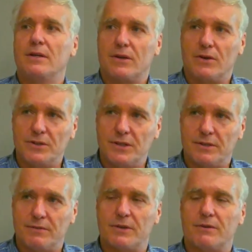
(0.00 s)
the
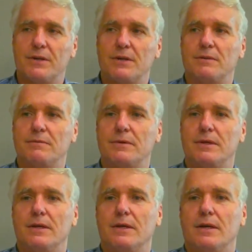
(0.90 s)
content of the curriculum,
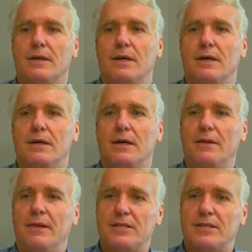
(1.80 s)
and